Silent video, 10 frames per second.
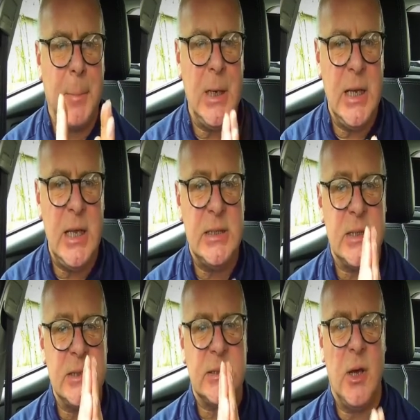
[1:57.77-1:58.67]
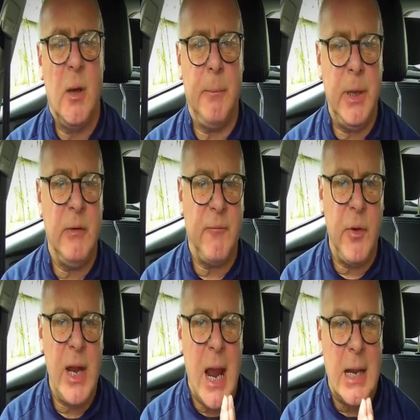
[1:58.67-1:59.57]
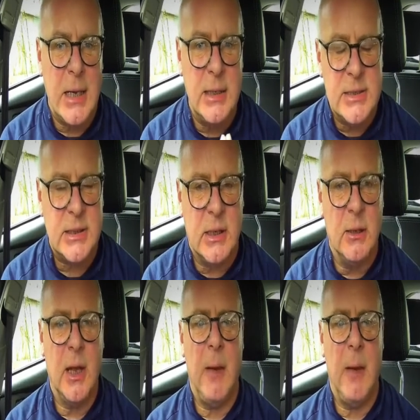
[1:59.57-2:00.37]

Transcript: please start being very analytical